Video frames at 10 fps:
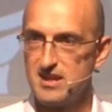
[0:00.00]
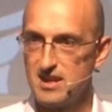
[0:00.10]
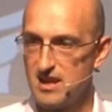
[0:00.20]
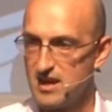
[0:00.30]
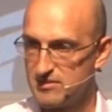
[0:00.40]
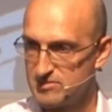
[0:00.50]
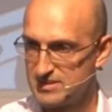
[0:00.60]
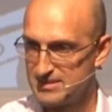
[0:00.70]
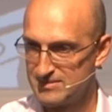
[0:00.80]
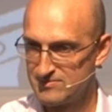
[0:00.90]
our
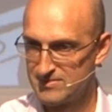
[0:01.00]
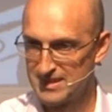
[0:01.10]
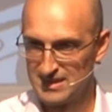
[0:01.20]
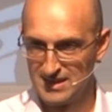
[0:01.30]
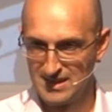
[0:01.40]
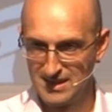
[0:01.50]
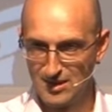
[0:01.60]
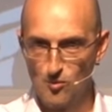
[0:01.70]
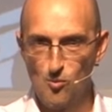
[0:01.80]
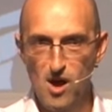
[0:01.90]
lives.
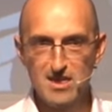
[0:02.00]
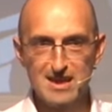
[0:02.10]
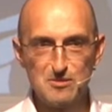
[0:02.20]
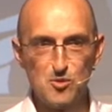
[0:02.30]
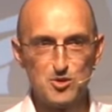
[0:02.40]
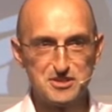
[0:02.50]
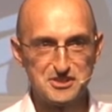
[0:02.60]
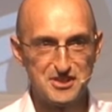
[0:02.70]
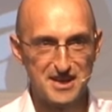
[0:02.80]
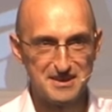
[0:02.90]
Why that
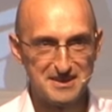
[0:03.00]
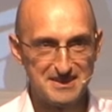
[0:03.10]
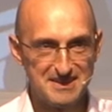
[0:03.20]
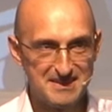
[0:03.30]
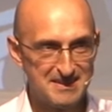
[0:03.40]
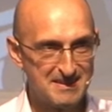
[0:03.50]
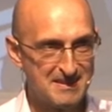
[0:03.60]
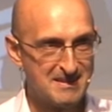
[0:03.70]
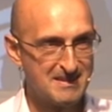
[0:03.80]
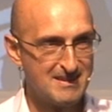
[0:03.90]
watershed?
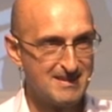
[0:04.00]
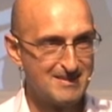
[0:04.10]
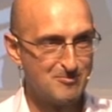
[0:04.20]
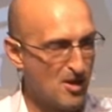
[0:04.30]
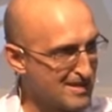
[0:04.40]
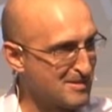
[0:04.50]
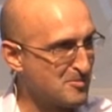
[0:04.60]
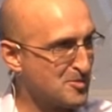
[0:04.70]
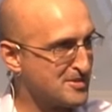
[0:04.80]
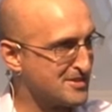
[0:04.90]
Why that
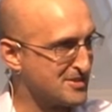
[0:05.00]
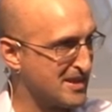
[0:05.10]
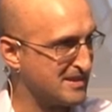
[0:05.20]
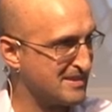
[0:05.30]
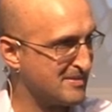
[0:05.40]
watershed?